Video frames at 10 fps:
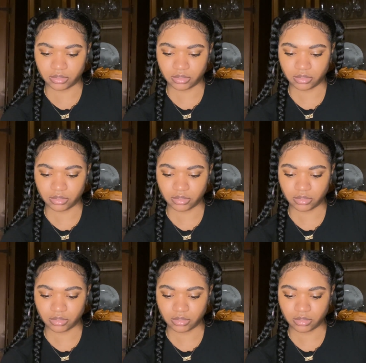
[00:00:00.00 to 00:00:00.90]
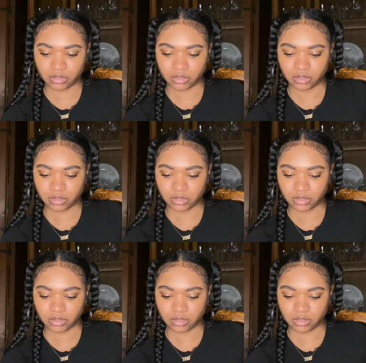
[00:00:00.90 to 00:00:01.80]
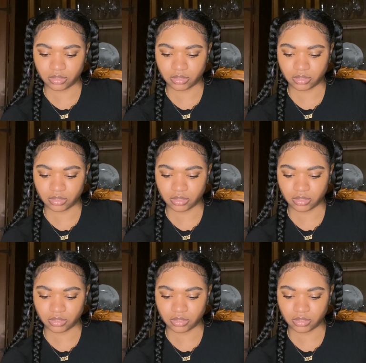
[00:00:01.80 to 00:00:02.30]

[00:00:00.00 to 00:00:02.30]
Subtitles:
(silence)